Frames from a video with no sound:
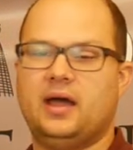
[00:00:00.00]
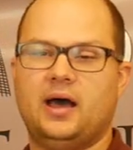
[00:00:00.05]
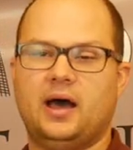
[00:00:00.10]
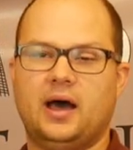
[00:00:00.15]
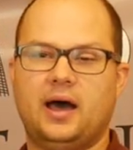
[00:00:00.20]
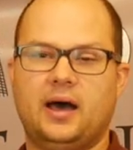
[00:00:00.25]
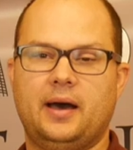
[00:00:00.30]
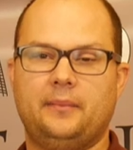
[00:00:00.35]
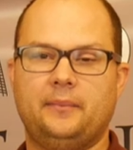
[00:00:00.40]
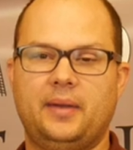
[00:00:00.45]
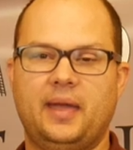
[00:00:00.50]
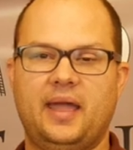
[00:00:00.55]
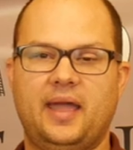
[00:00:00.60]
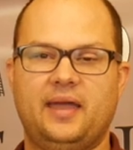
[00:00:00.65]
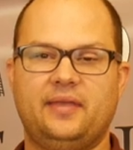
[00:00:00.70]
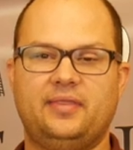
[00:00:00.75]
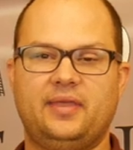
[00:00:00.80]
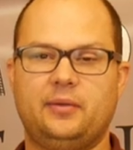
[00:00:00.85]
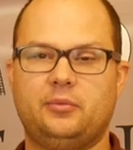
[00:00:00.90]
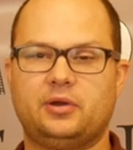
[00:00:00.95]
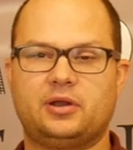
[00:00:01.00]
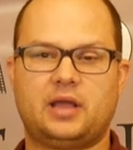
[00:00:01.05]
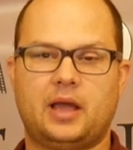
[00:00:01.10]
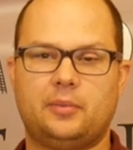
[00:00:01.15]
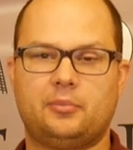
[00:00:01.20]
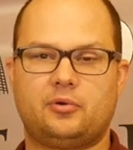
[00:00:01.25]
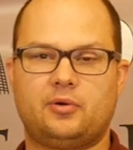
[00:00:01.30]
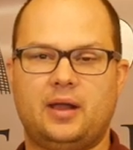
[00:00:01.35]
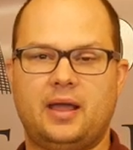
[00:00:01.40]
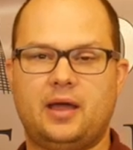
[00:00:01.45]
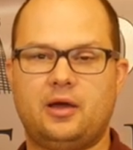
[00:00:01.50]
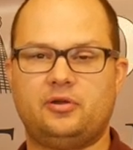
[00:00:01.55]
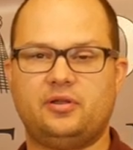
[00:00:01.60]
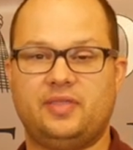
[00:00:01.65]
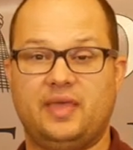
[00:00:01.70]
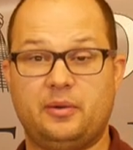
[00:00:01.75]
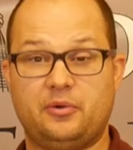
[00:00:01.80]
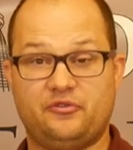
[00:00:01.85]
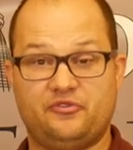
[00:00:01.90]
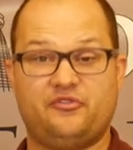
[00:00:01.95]
Um, and they would come around
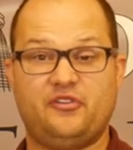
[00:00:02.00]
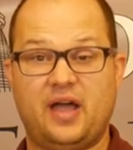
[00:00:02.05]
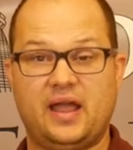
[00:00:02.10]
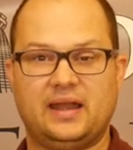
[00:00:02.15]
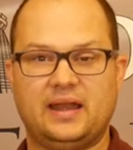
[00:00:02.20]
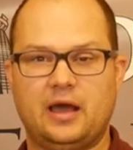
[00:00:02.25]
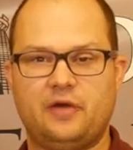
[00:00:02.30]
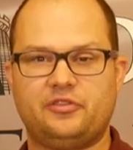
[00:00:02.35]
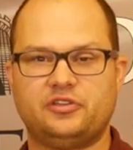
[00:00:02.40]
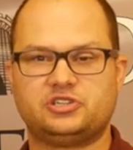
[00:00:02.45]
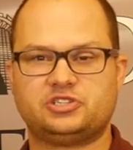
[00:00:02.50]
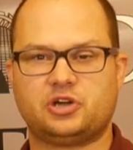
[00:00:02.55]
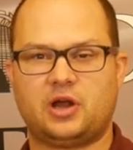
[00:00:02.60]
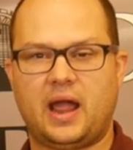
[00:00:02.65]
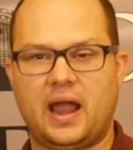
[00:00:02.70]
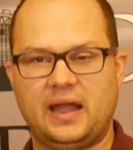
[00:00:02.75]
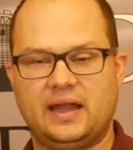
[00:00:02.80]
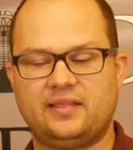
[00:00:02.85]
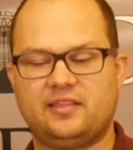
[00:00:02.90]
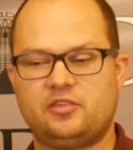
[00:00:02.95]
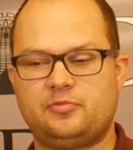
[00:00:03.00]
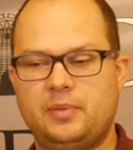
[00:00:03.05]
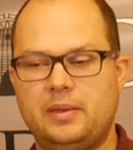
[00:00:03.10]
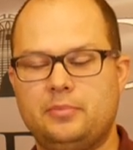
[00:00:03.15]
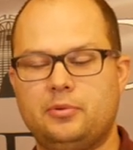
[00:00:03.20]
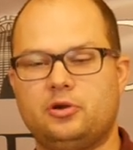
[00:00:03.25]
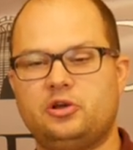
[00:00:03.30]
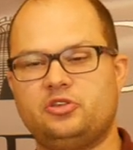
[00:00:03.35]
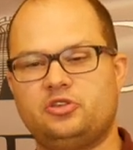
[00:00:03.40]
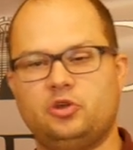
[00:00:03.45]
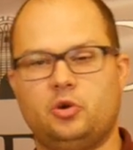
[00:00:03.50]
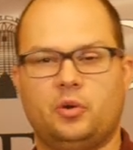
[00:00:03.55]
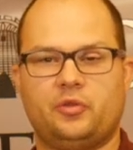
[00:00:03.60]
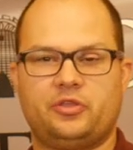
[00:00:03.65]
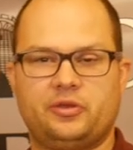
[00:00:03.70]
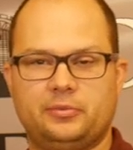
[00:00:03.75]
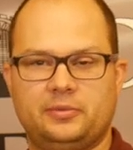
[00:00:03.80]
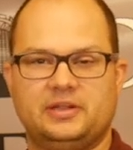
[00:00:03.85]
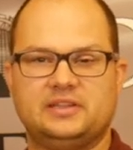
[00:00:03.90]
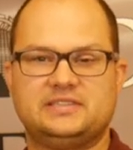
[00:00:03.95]
and they would find out that you're hiding these people because you don't
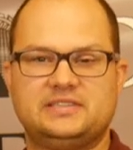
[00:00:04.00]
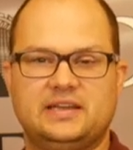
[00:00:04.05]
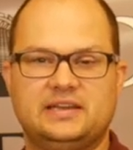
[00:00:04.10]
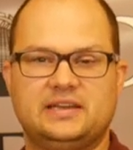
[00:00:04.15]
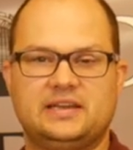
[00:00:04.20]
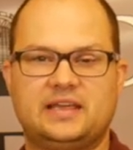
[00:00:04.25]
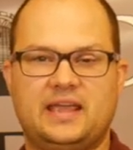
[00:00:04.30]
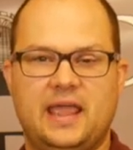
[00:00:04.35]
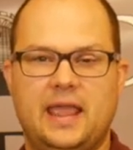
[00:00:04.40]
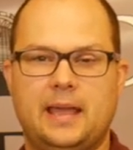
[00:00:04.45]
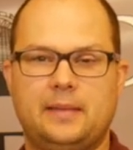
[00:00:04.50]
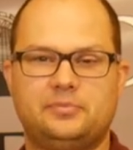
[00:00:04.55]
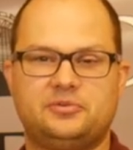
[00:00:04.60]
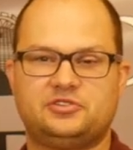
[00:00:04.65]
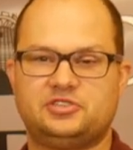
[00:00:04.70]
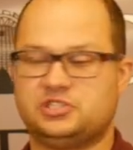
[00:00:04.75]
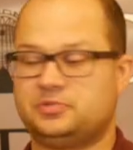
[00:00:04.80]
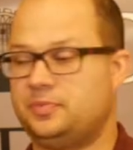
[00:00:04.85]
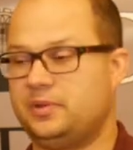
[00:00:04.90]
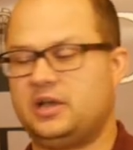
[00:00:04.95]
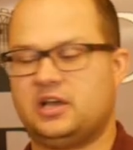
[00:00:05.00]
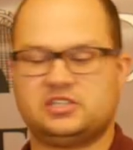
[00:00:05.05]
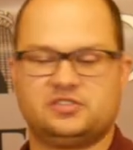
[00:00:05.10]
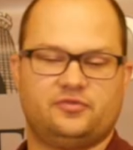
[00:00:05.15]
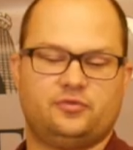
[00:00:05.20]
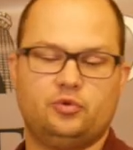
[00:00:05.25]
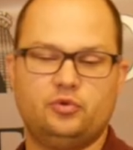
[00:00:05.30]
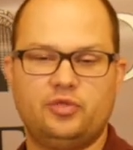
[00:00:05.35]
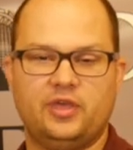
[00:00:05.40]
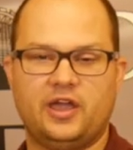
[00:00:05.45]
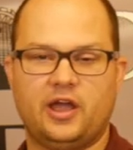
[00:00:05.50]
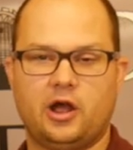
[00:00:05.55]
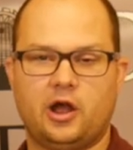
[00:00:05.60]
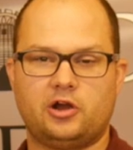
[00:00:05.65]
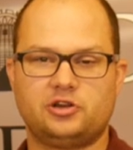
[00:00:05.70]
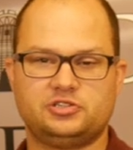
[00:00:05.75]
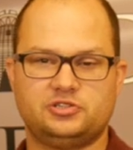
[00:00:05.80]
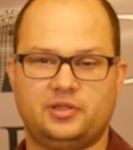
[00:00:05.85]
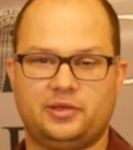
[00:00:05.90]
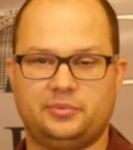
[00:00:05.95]
want them to get sent to camps just because of who they
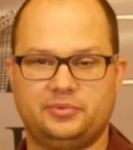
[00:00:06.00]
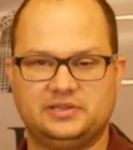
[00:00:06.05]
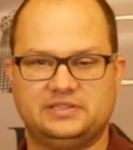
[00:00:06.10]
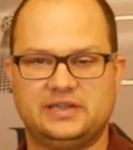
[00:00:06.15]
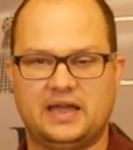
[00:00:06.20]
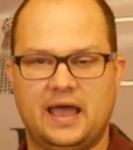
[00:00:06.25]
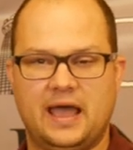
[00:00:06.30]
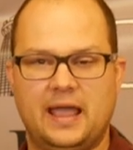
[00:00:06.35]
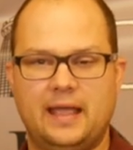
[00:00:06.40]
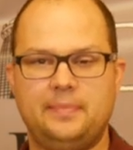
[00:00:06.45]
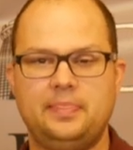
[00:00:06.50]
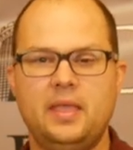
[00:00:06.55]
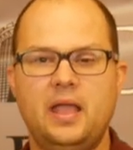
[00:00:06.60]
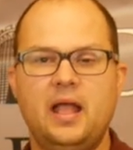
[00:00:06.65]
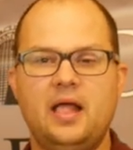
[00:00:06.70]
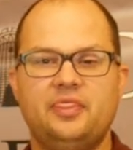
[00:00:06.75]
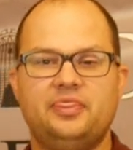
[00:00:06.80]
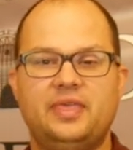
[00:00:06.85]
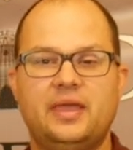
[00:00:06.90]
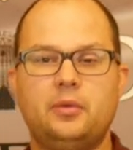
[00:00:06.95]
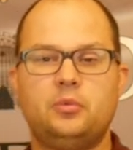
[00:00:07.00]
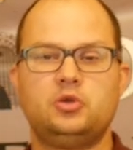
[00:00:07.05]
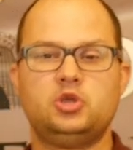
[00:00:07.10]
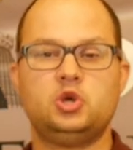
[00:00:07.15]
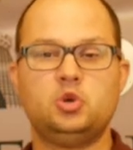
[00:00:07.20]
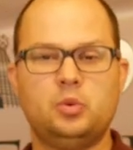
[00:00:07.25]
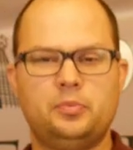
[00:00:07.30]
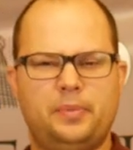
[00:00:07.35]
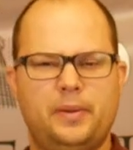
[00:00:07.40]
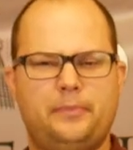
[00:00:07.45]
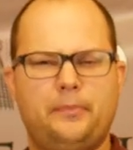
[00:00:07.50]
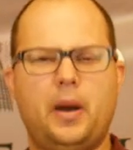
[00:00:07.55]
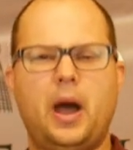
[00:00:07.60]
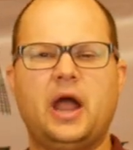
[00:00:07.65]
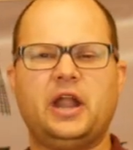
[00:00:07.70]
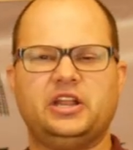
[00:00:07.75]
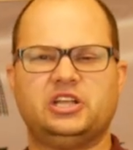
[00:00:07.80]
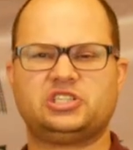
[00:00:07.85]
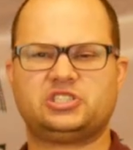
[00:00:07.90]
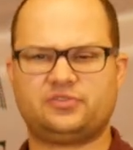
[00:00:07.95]
are, so they would die. They, you would be
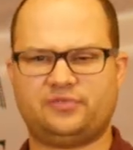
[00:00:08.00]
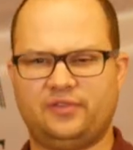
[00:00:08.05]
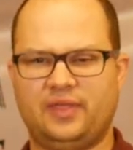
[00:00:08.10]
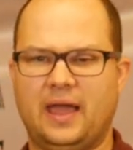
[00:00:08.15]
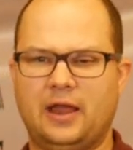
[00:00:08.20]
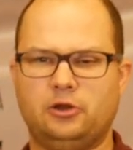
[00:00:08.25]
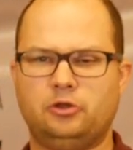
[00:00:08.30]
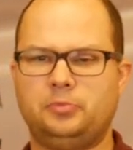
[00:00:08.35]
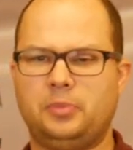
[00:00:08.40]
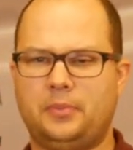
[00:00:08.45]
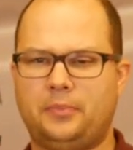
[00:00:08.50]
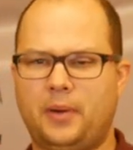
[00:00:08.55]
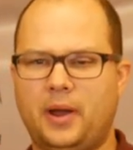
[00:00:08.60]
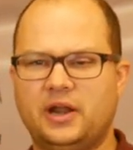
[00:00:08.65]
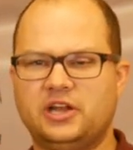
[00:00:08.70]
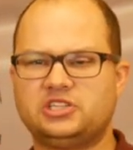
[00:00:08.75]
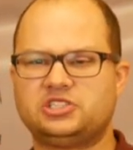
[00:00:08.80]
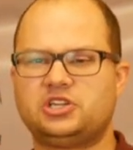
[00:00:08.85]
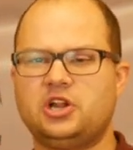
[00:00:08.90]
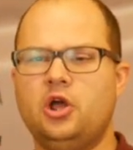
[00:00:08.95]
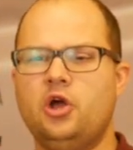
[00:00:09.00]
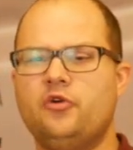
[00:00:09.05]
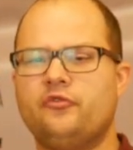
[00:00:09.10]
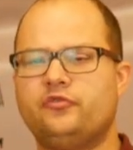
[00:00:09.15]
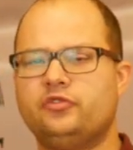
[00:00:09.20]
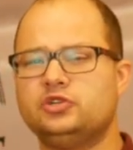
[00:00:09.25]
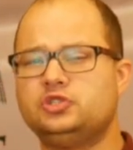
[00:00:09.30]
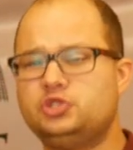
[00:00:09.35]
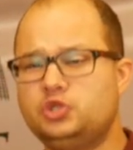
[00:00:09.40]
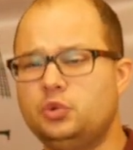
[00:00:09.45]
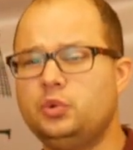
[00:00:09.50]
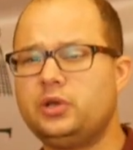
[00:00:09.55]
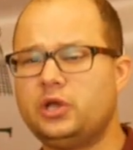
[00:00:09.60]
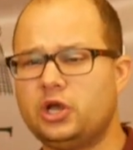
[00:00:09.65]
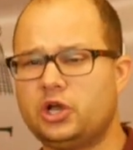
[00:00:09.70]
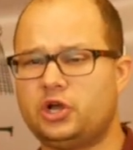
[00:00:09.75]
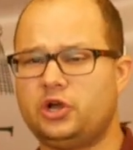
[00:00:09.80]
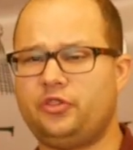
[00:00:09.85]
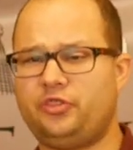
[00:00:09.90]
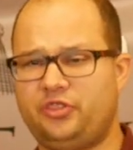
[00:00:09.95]
punished for that. You'd be punished for doing
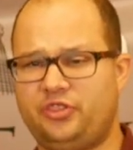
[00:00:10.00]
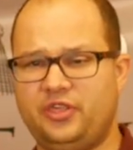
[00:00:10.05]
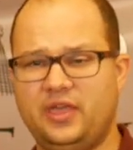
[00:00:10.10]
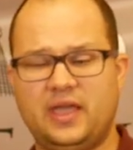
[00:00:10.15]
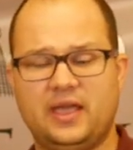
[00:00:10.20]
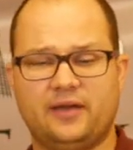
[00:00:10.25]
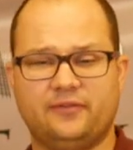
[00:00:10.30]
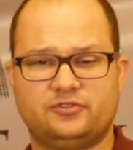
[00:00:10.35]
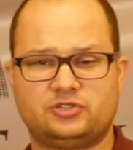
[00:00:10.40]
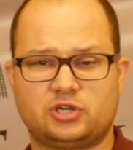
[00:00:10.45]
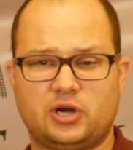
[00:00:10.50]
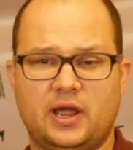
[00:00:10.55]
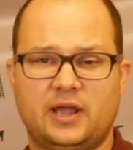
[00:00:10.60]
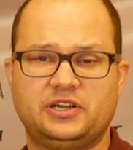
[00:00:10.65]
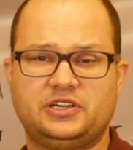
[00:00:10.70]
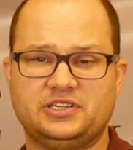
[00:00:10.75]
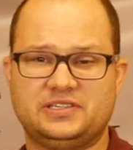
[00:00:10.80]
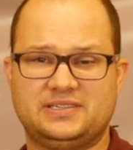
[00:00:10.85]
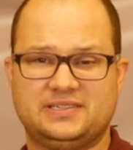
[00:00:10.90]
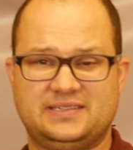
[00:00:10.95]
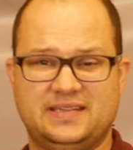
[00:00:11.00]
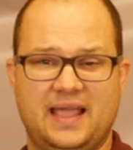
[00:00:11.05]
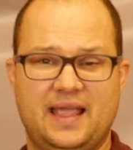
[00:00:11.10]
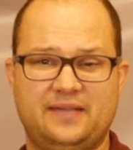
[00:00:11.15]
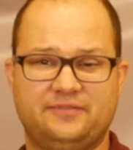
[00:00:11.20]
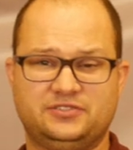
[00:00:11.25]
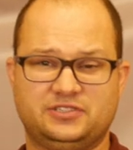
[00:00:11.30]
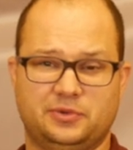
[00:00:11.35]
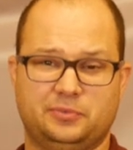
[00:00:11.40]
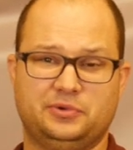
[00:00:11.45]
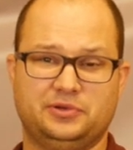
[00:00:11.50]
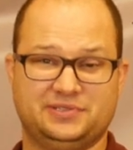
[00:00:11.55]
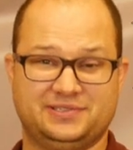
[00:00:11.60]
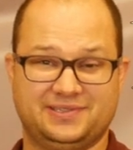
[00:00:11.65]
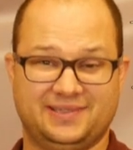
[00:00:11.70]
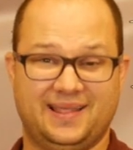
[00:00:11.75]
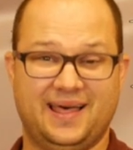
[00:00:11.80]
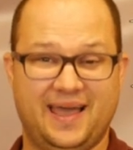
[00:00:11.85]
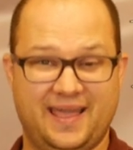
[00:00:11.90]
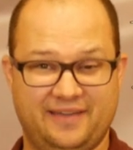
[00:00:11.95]
a good thing of trying to save
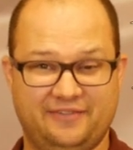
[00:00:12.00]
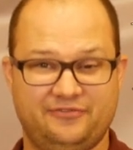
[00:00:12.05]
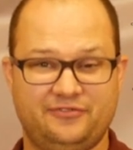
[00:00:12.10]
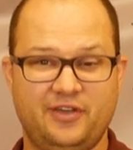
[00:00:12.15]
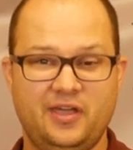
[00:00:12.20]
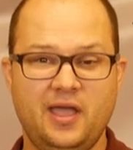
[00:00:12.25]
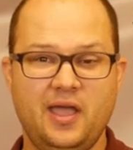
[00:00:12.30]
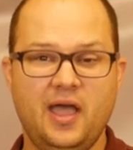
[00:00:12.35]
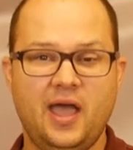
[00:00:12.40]
someone's life.